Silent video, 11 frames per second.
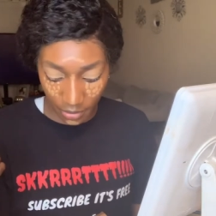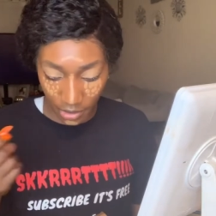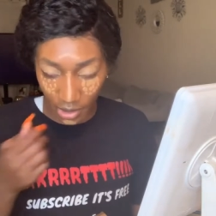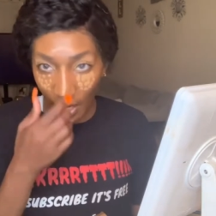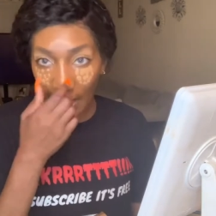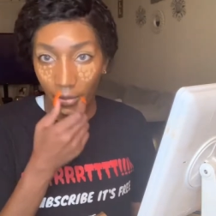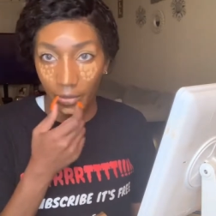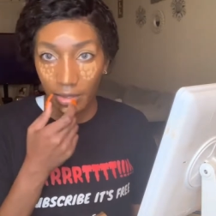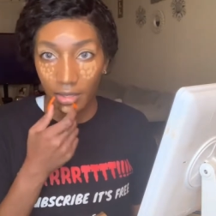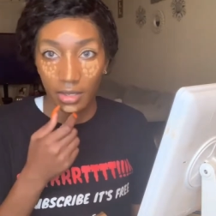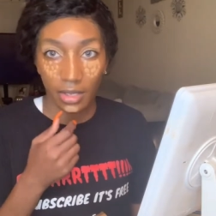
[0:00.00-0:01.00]
the light
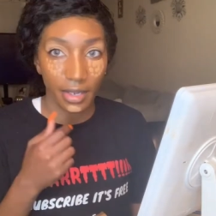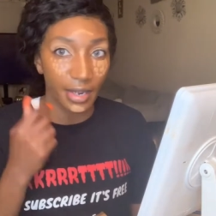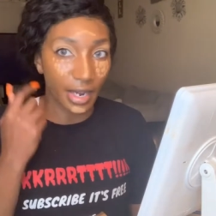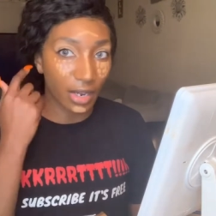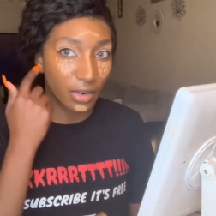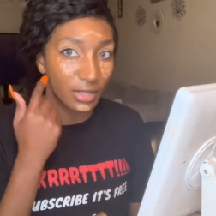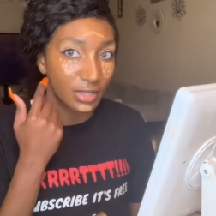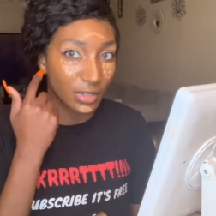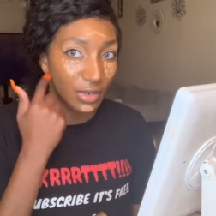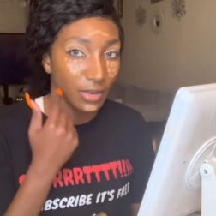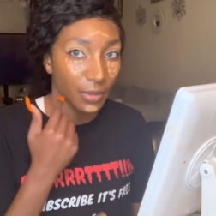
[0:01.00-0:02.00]
one, and I
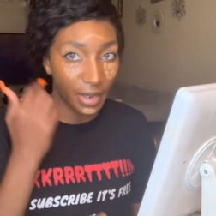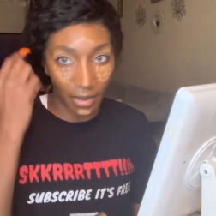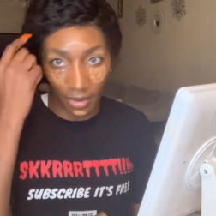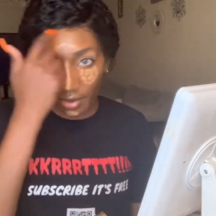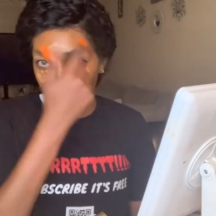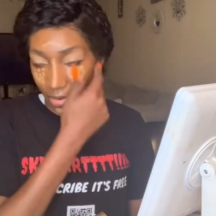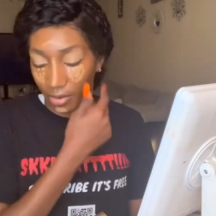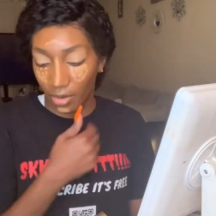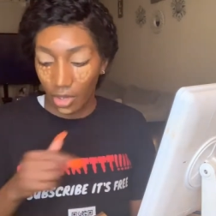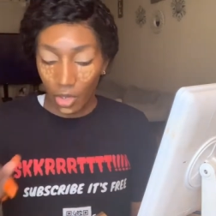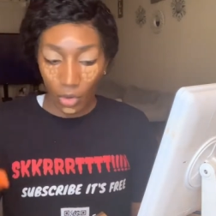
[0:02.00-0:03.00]
contour around
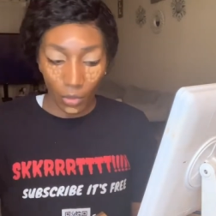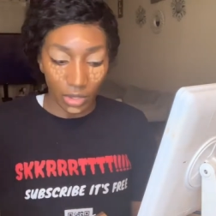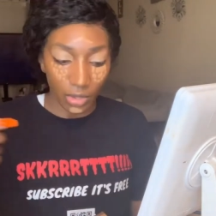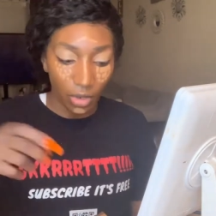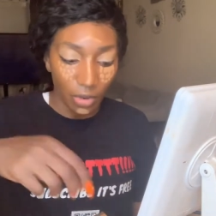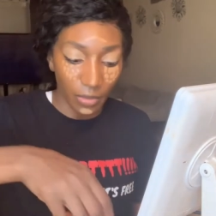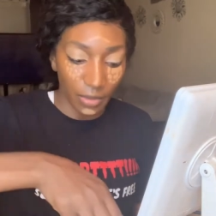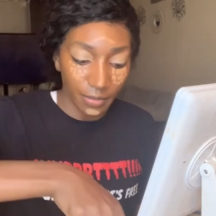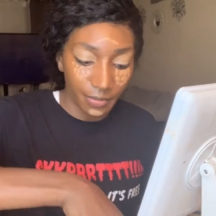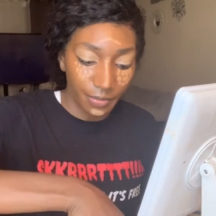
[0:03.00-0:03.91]
here with a dark one.